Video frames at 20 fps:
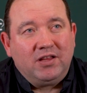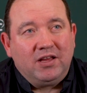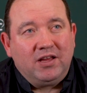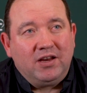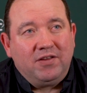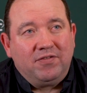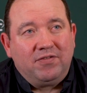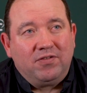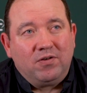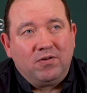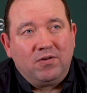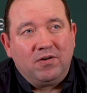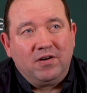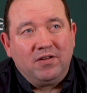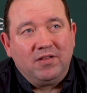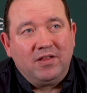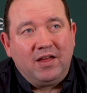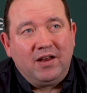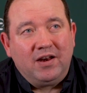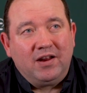the
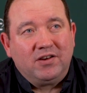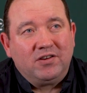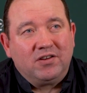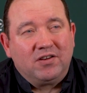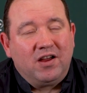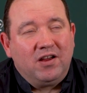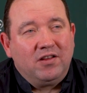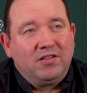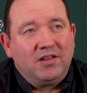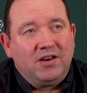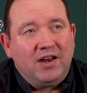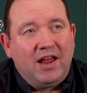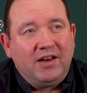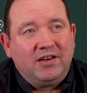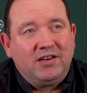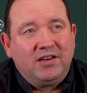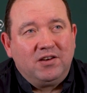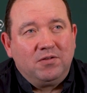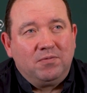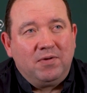eighty-four, and then I took out the
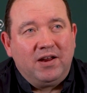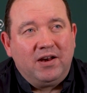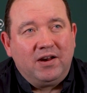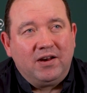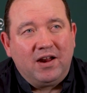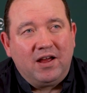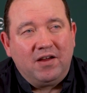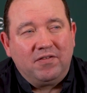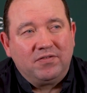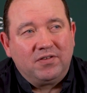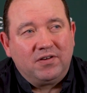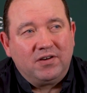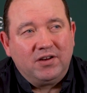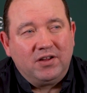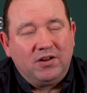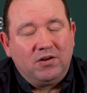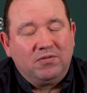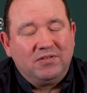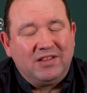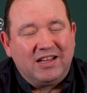ninety to win it after.
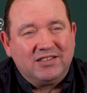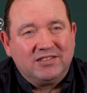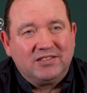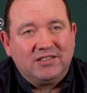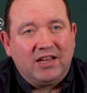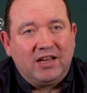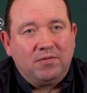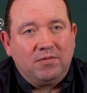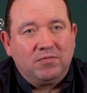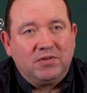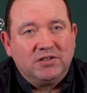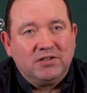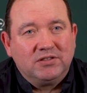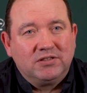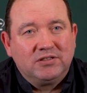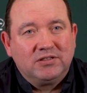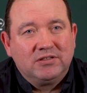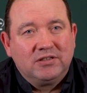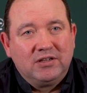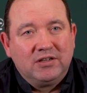You know, that set
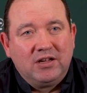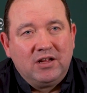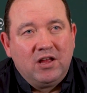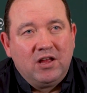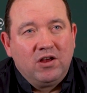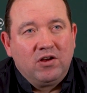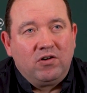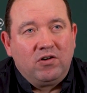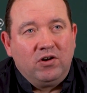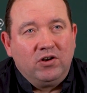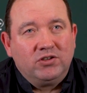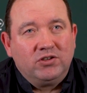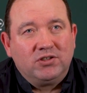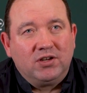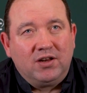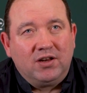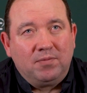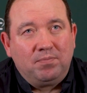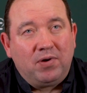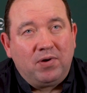was
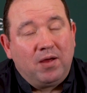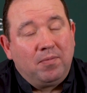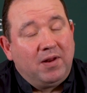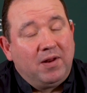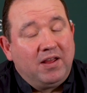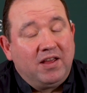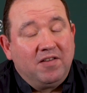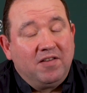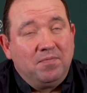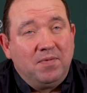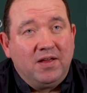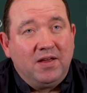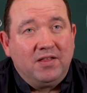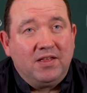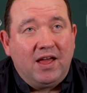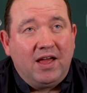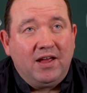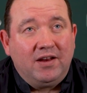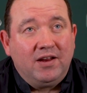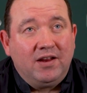crucial. It probably gave me
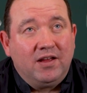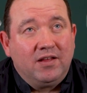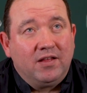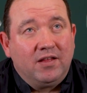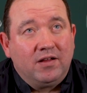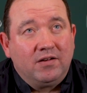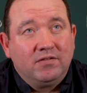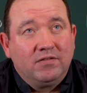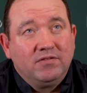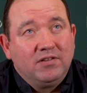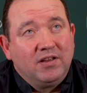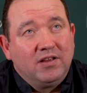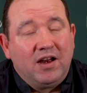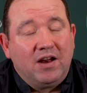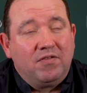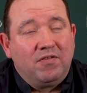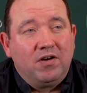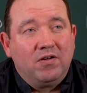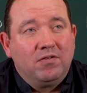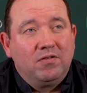the idea that you
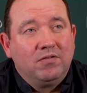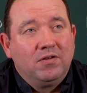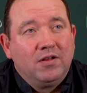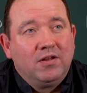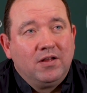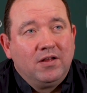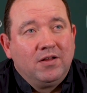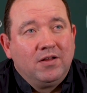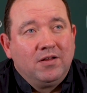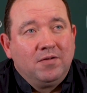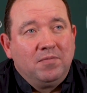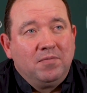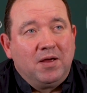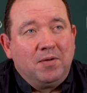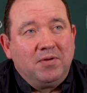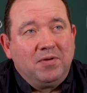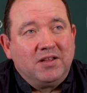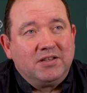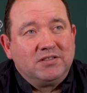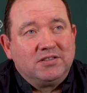never know,
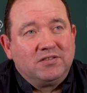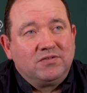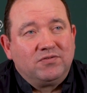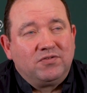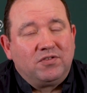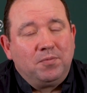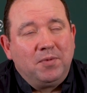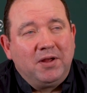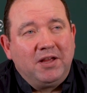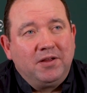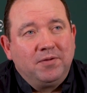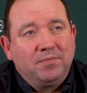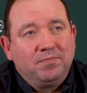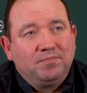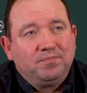maybe this is for me.